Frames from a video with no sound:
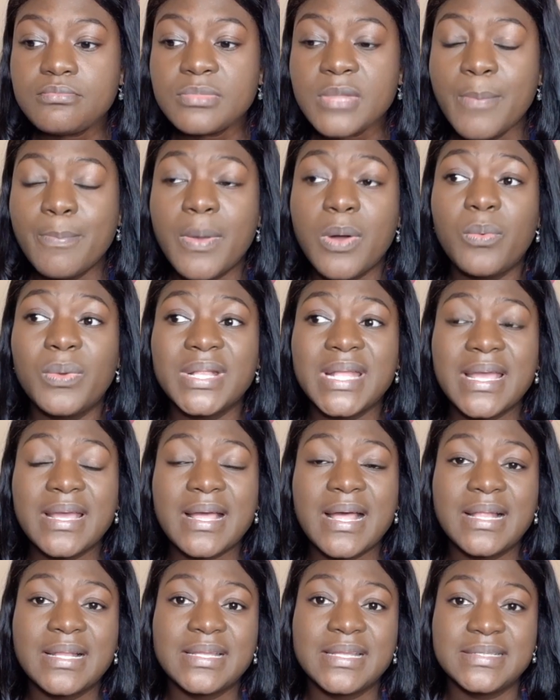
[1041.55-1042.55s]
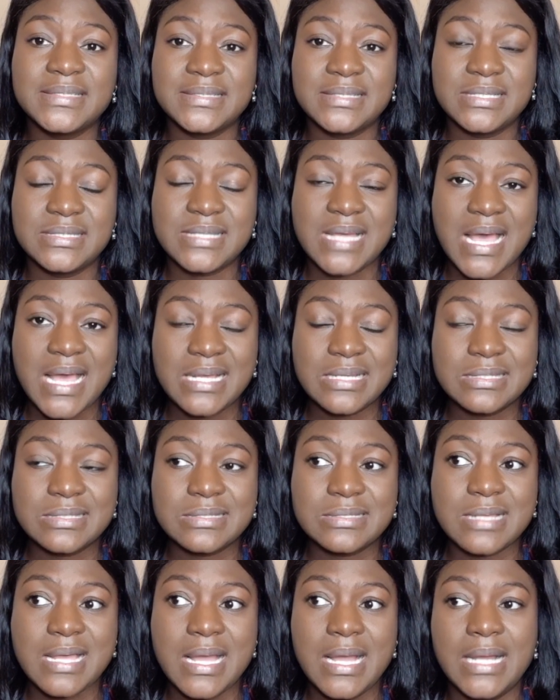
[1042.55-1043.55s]
But when I calculated the
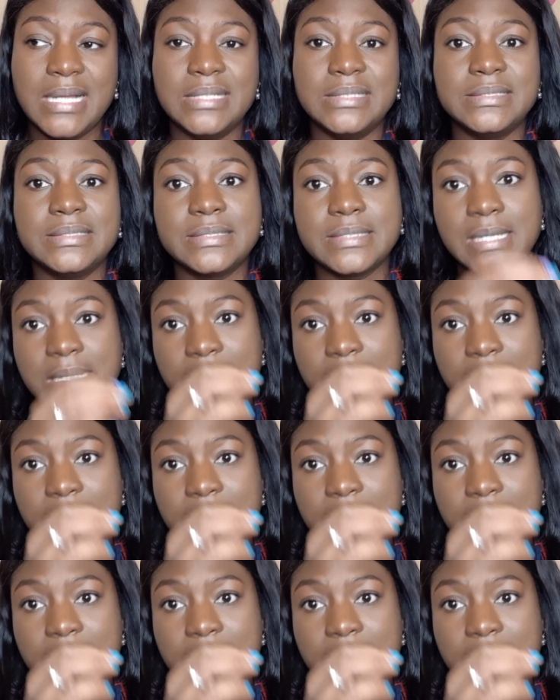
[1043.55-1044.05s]
tax and